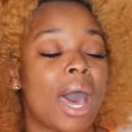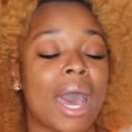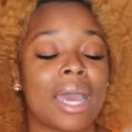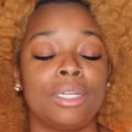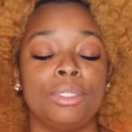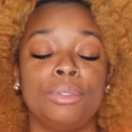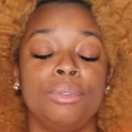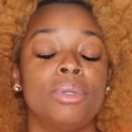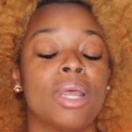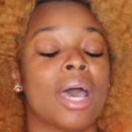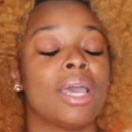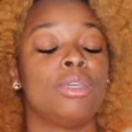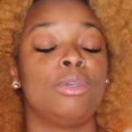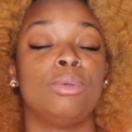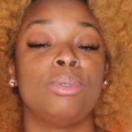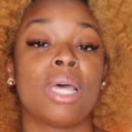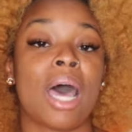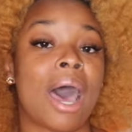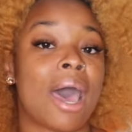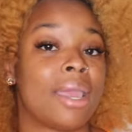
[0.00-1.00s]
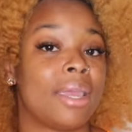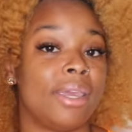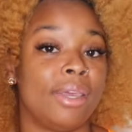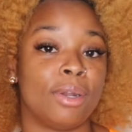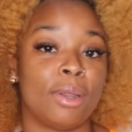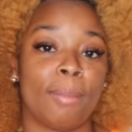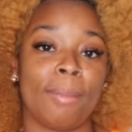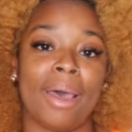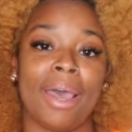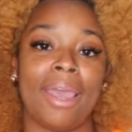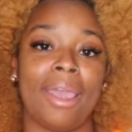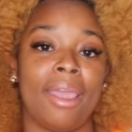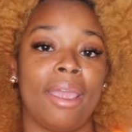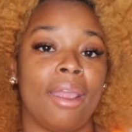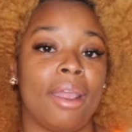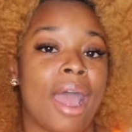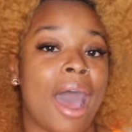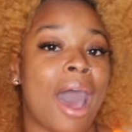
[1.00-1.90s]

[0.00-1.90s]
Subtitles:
I do not use high heat on my hair.